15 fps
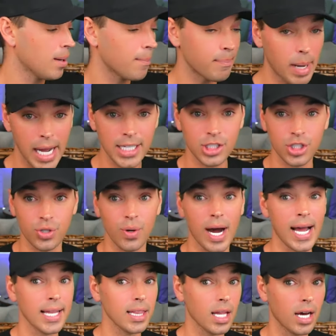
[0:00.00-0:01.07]
Mind you,
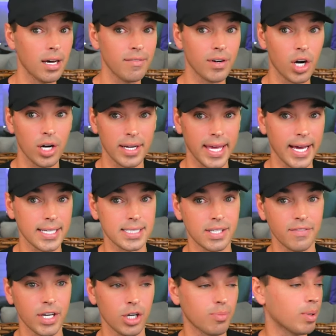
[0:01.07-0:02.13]
I love our cast
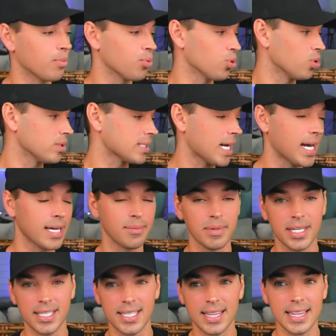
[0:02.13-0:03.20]
of Vanderpump Rules. I am
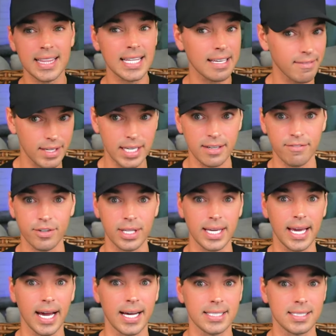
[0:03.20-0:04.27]
living for the
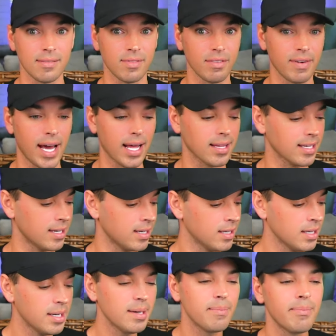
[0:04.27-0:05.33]
cast of The Valley.
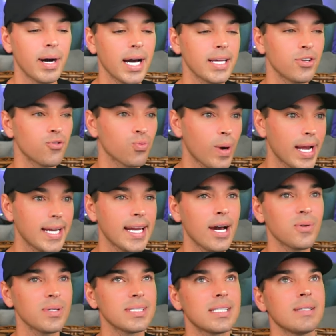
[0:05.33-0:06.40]
But right
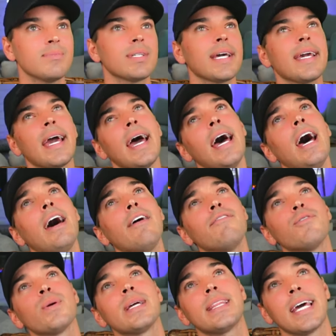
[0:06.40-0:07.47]
now it seems like
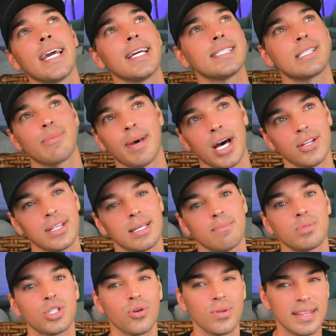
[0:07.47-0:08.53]
everything is about
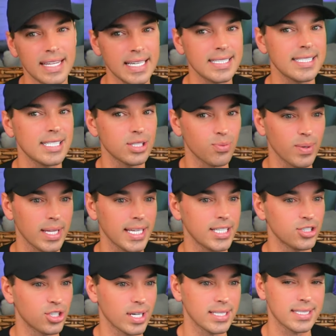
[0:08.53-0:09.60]
them. So this is really
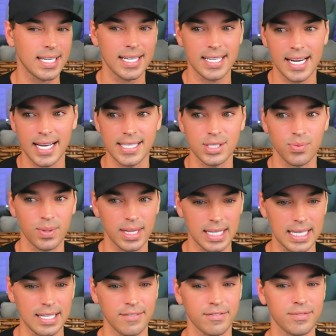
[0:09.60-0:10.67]
just a nice
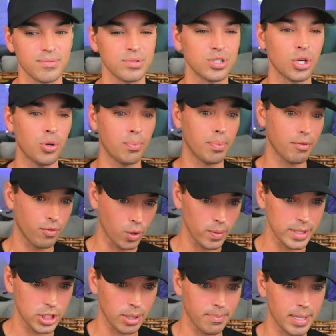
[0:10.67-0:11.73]
relief. So before
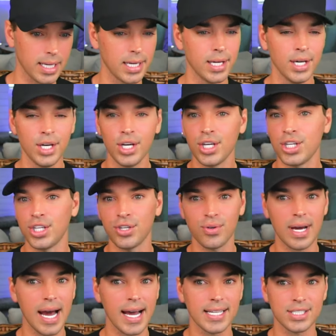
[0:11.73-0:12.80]
we jump in, you
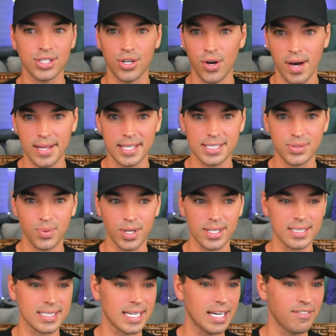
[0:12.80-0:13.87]
guys know how this
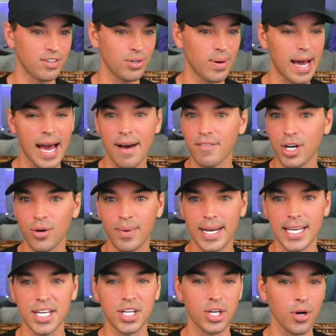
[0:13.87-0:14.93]
works. If you haven't
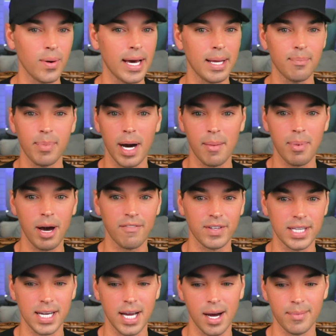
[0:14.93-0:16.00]
already, go ahead, pop off
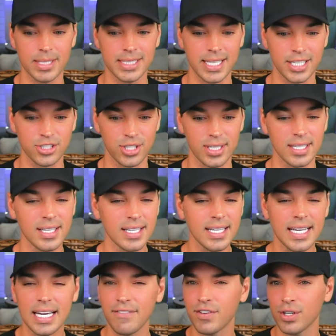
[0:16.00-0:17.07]
in the comment section.
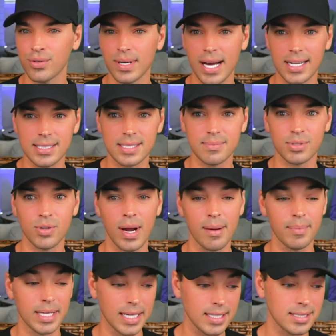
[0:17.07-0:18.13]
If you're not
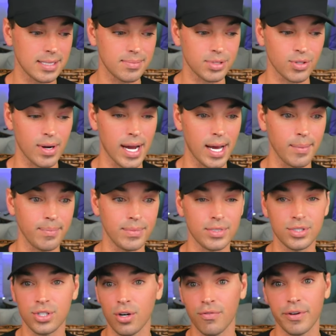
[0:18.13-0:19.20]
subscribed, get subscribed.
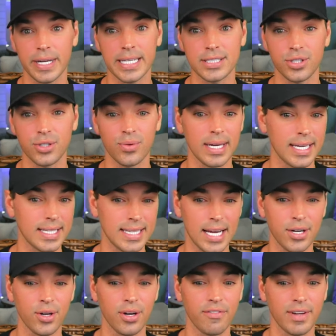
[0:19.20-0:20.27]
Don't forget to hit
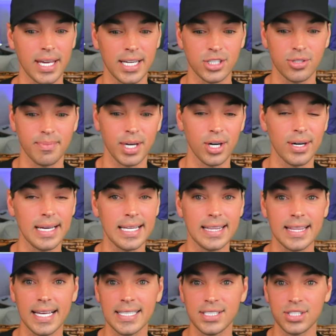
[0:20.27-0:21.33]
that notification bell,
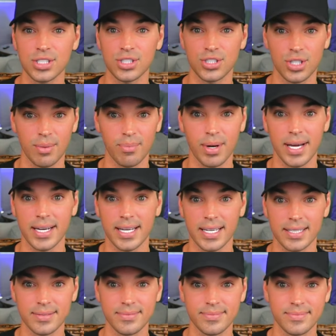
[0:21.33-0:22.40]
and let's jump right in.